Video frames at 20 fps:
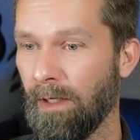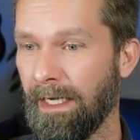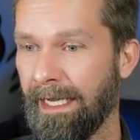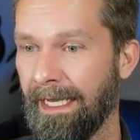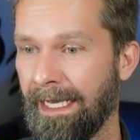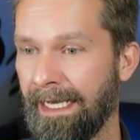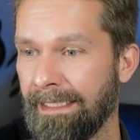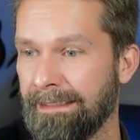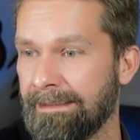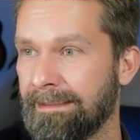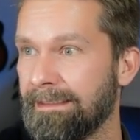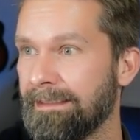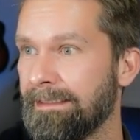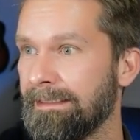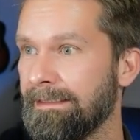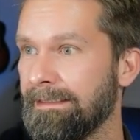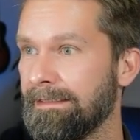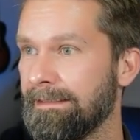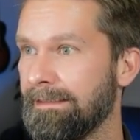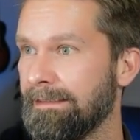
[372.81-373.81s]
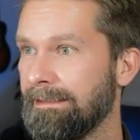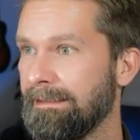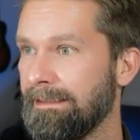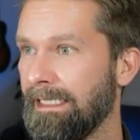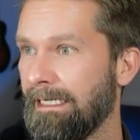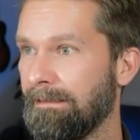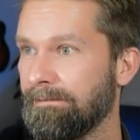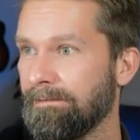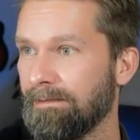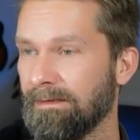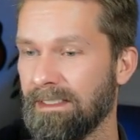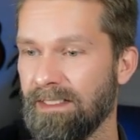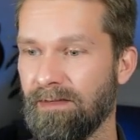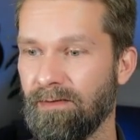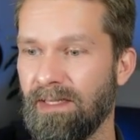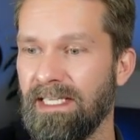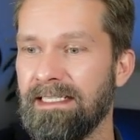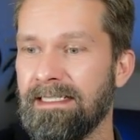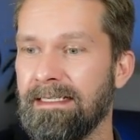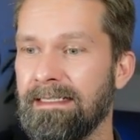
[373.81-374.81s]
And yeah, so
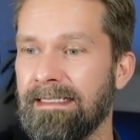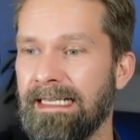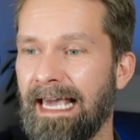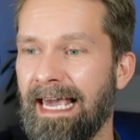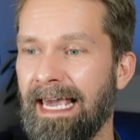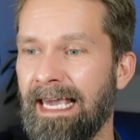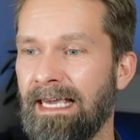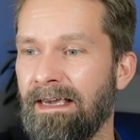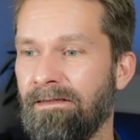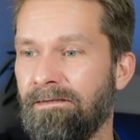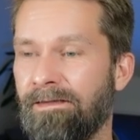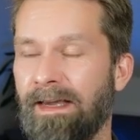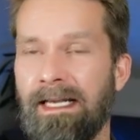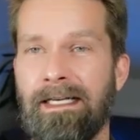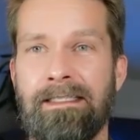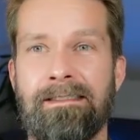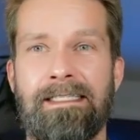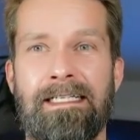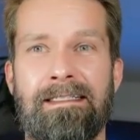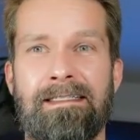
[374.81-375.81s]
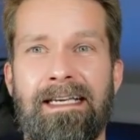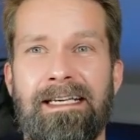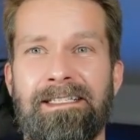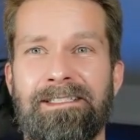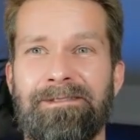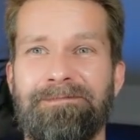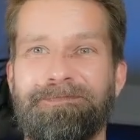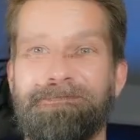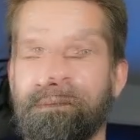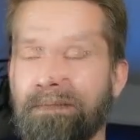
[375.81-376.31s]
this is a failing test case.